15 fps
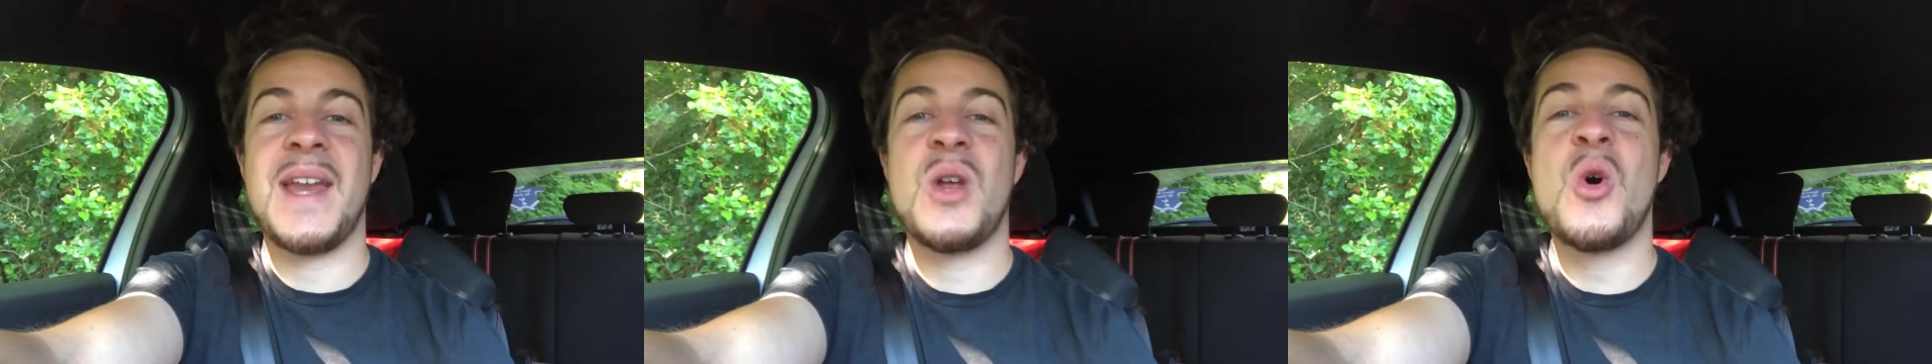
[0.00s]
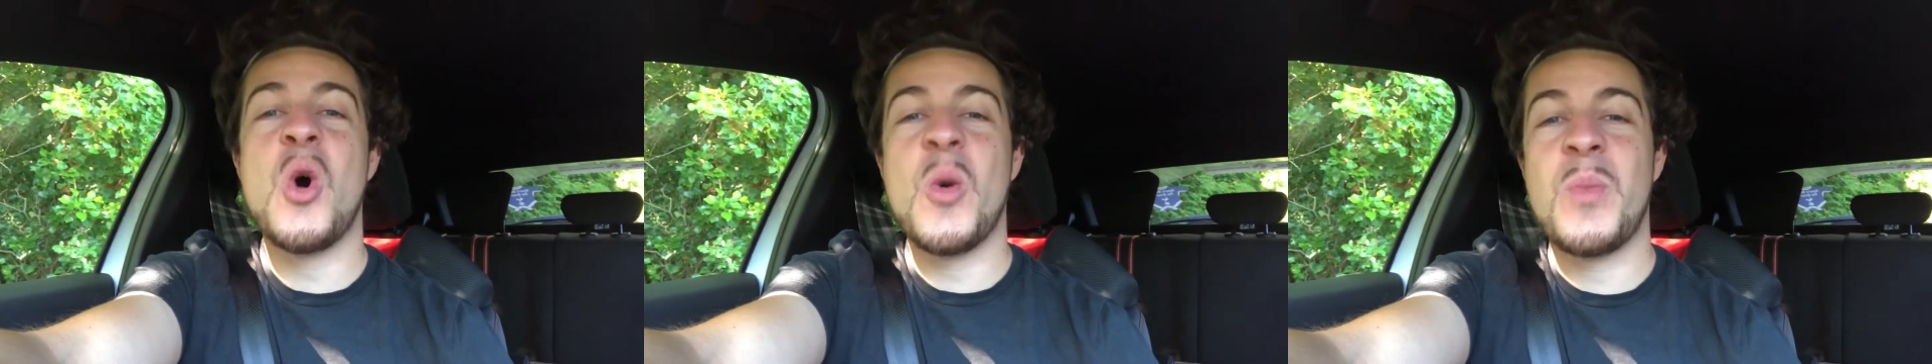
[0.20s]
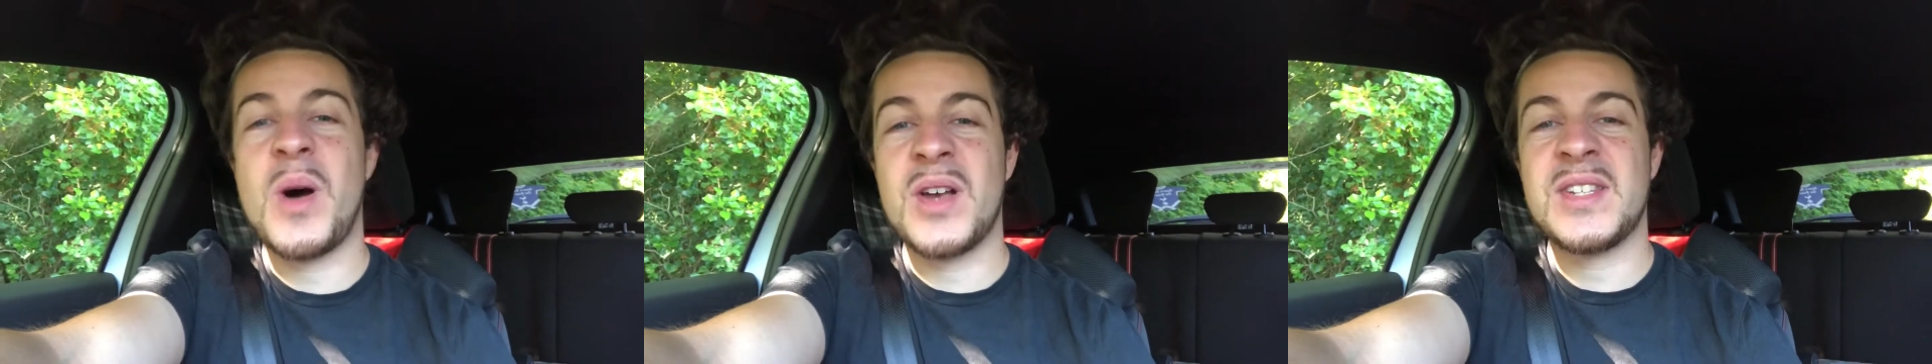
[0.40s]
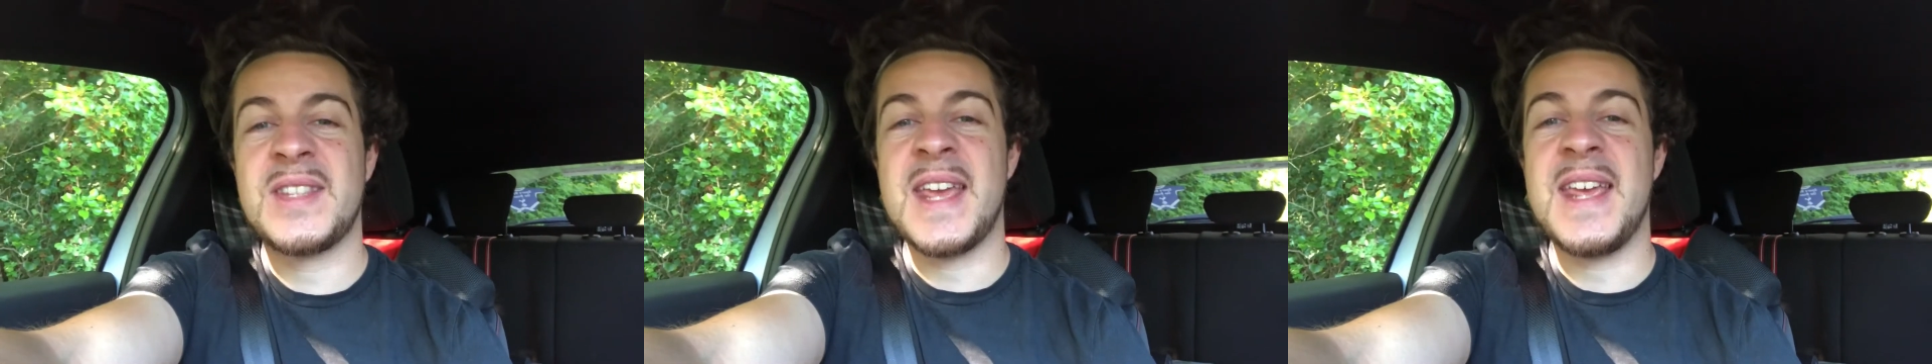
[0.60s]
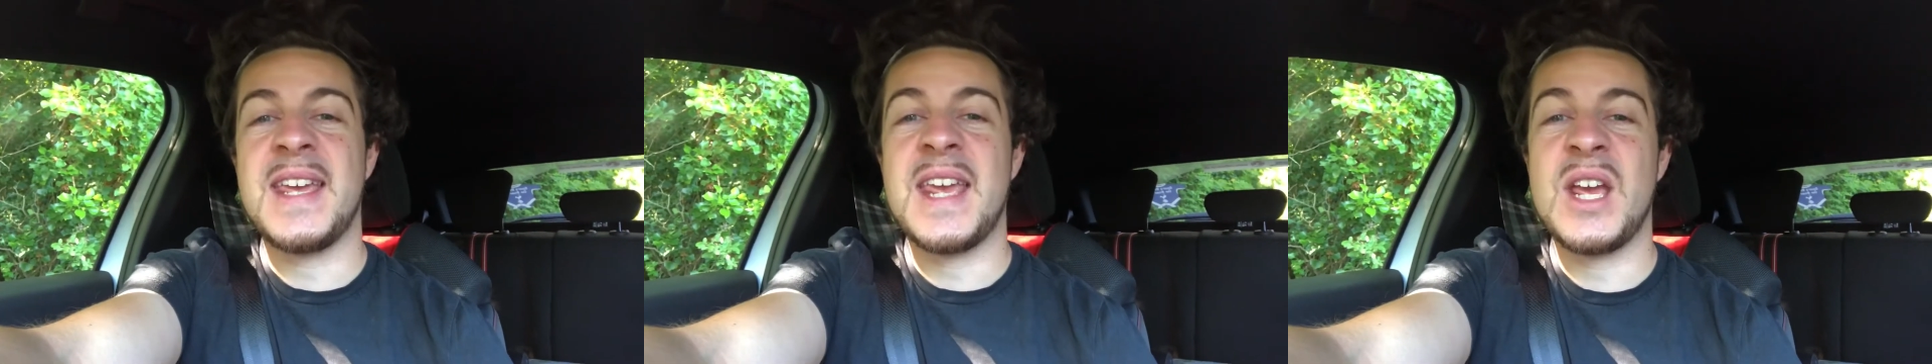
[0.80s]

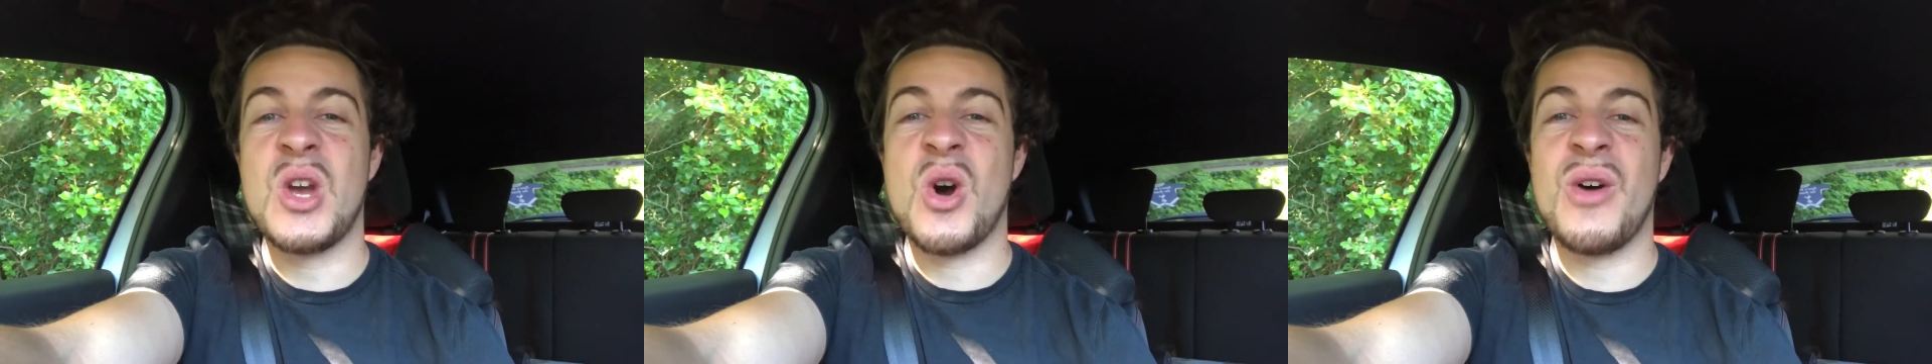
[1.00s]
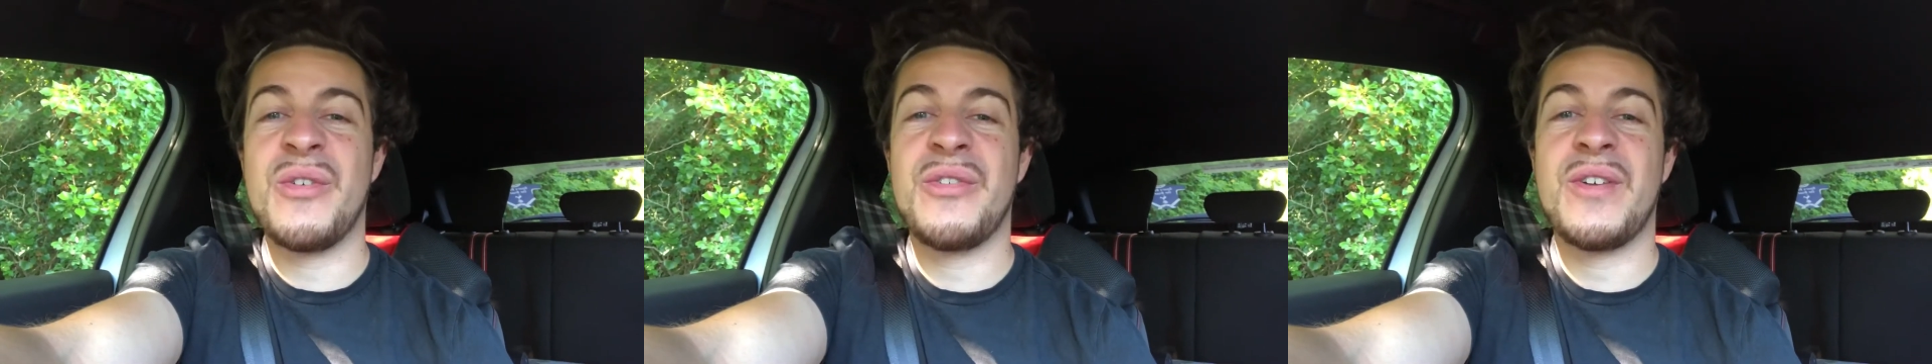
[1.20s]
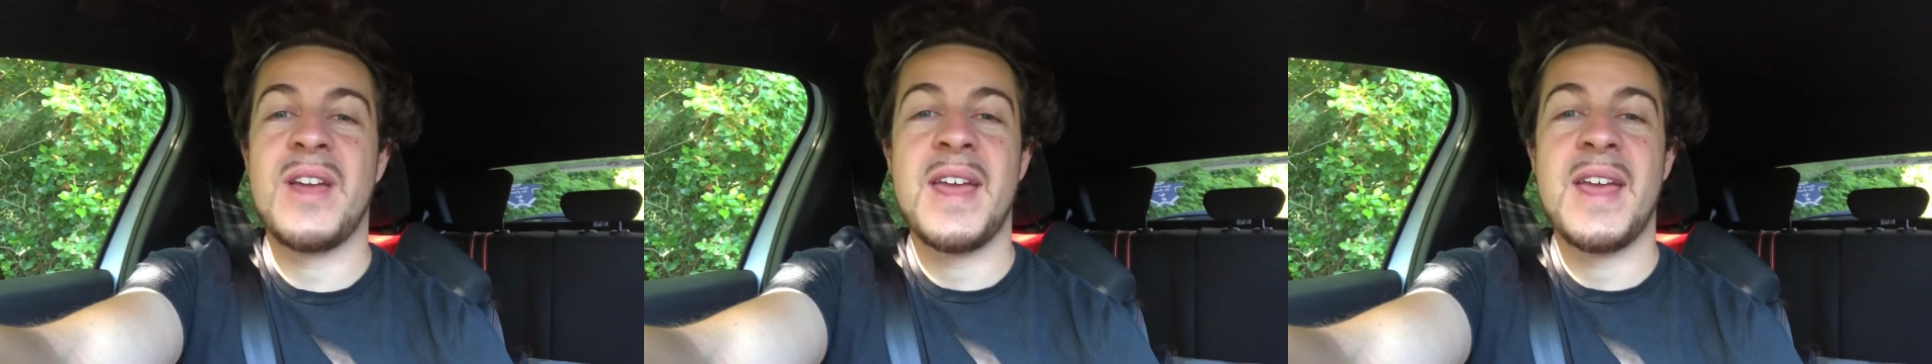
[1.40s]
8:15 kickoff,